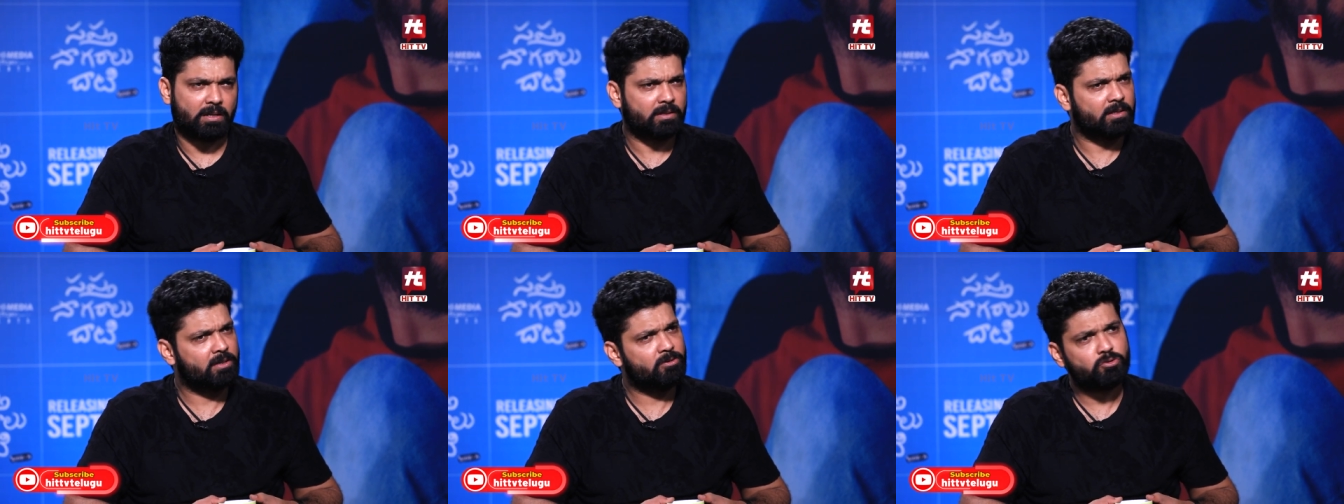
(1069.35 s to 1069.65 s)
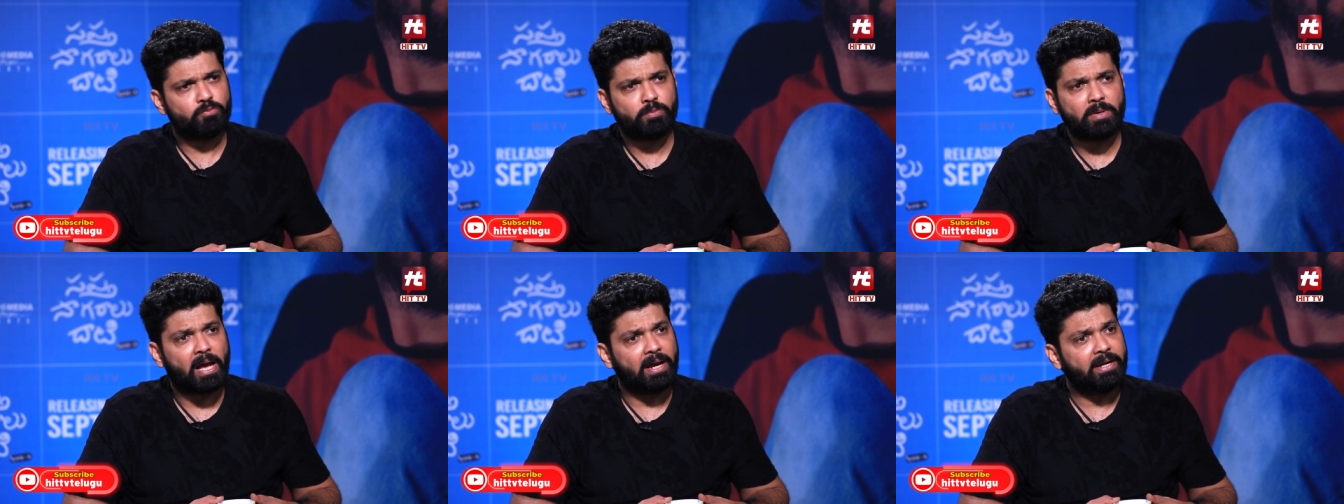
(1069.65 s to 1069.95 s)
gives
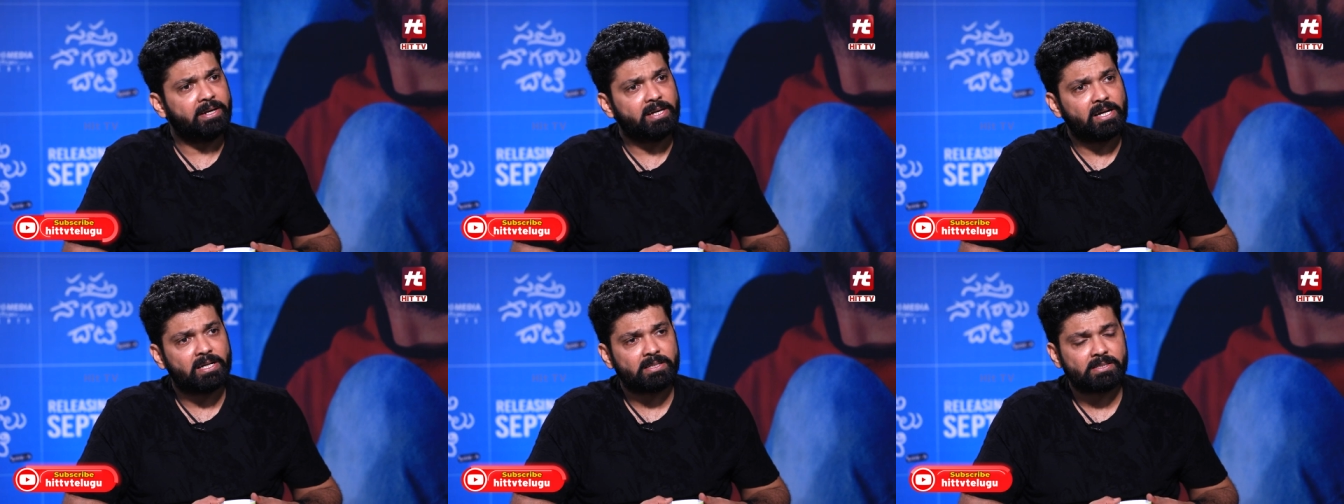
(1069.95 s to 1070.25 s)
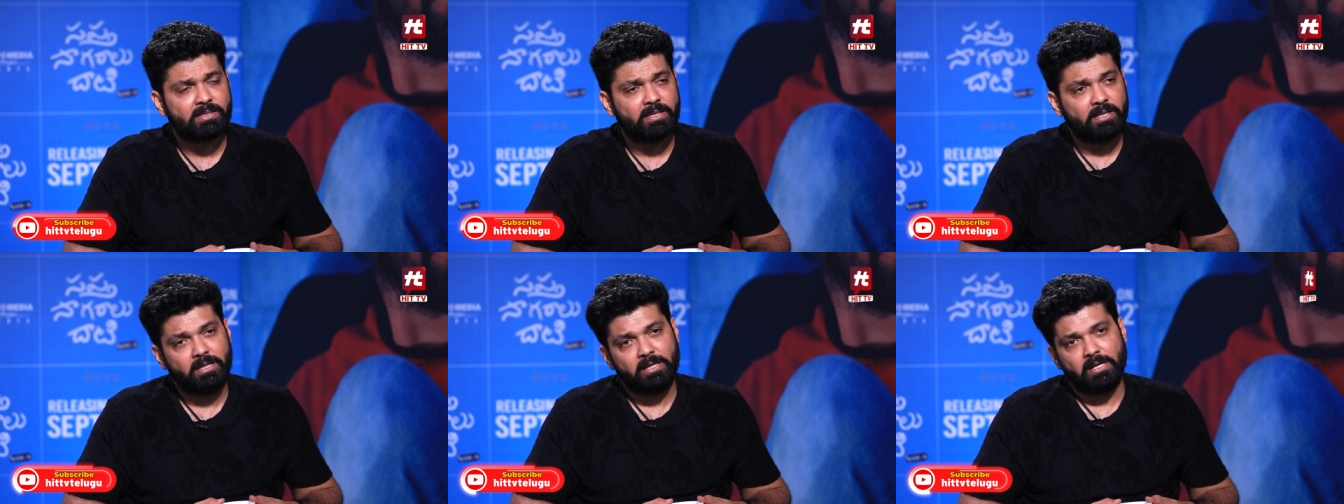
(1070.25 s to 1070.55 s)
me ideas,
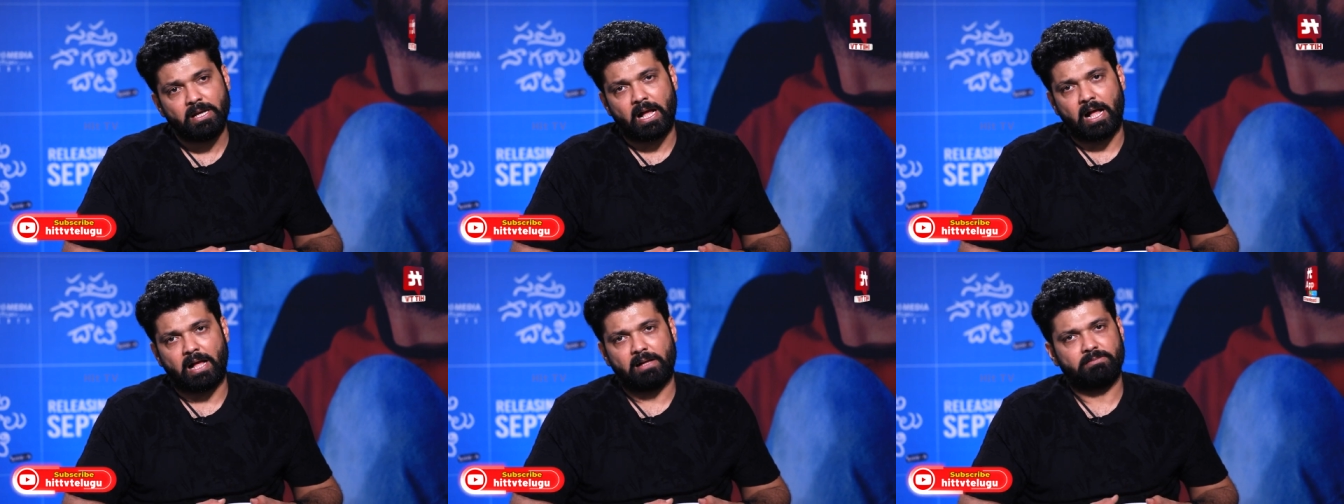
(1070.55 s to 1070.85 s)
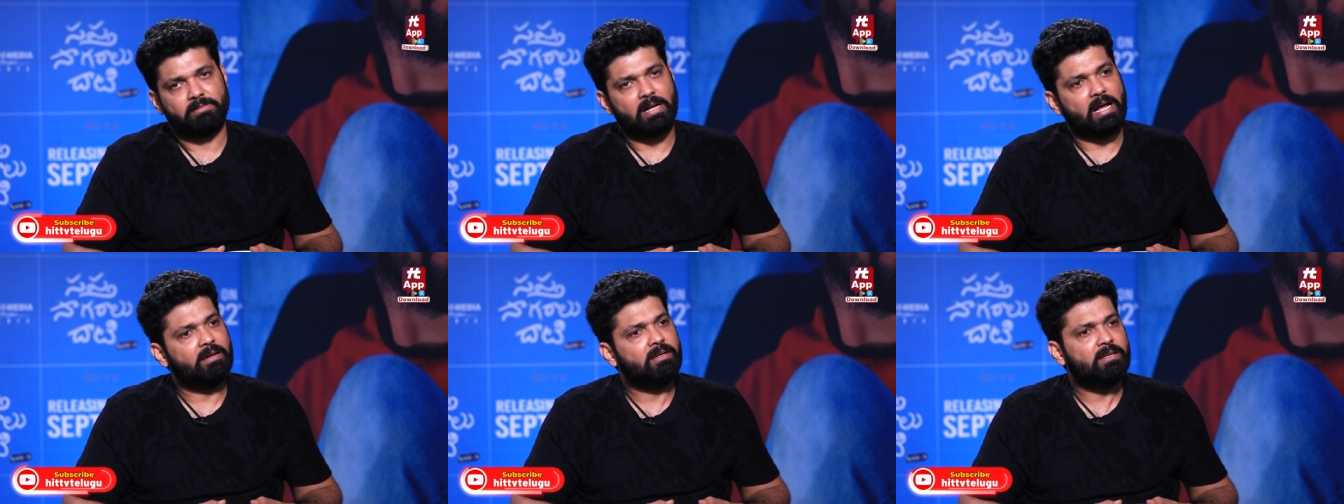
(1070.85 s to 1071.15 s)

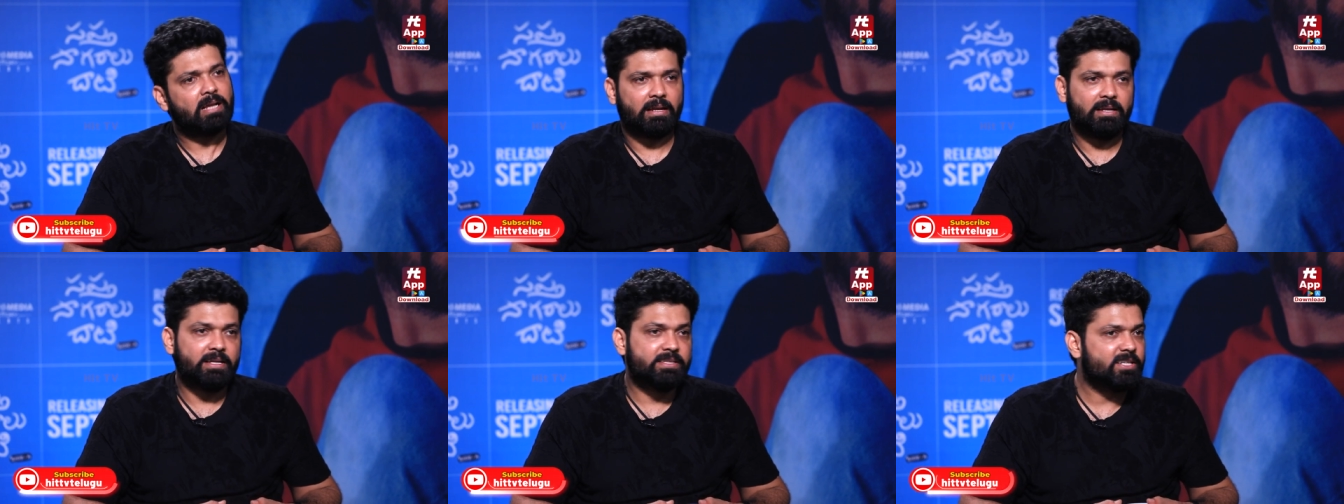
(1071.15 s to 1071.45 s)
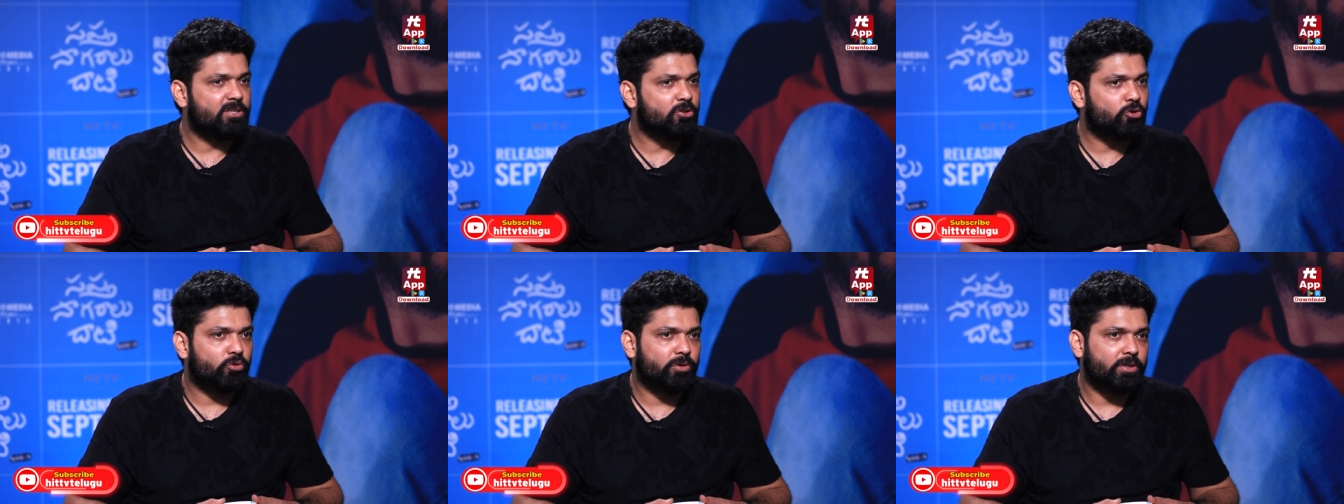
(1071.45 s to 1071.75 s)
I'll, I'll
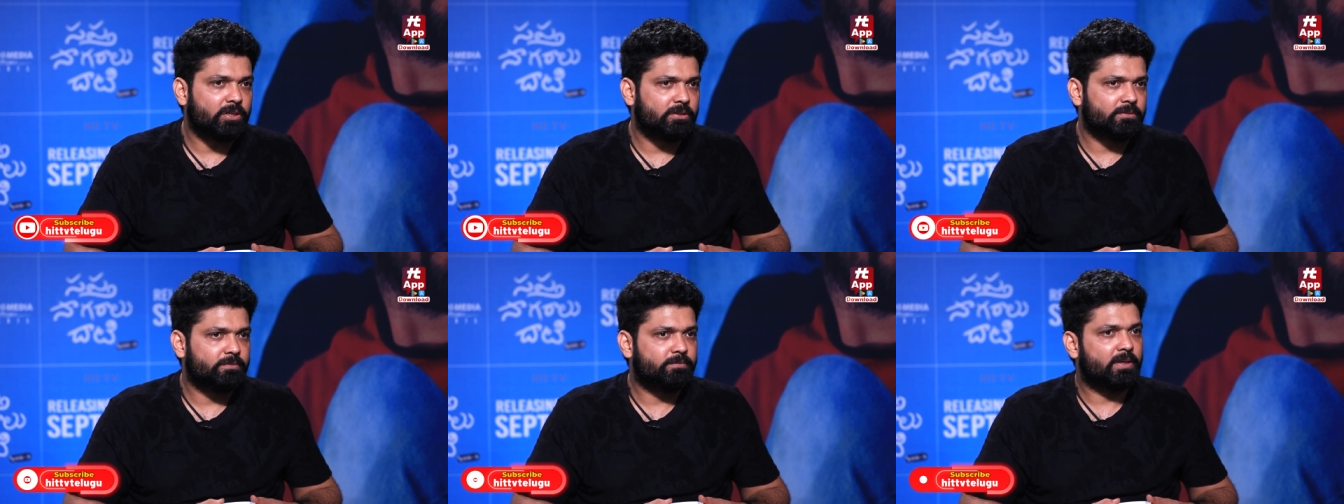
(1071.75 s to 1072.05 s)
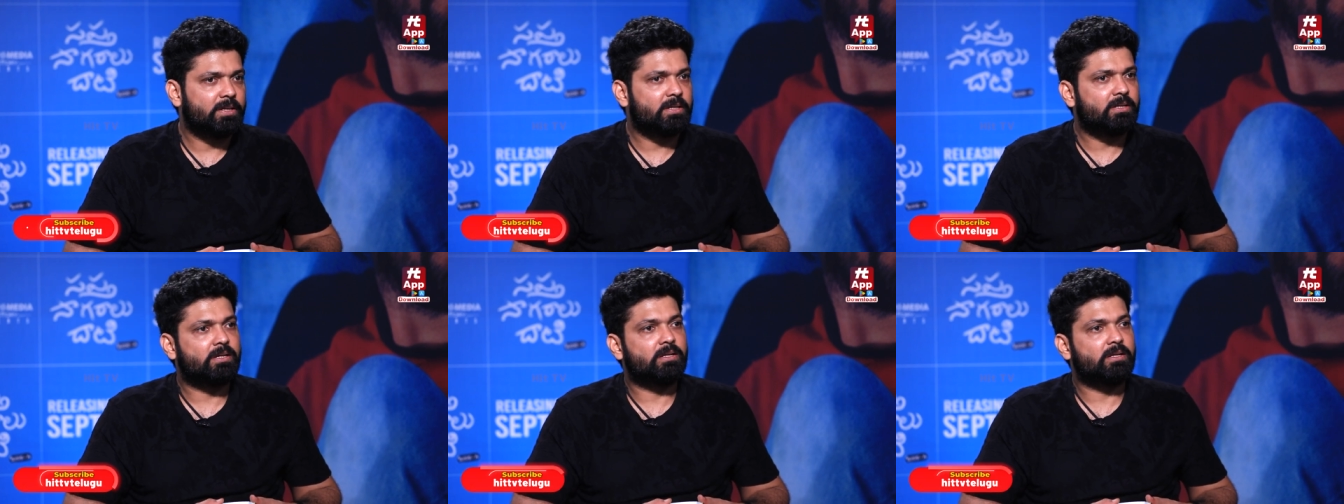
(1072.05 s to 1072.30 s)
listen to it, but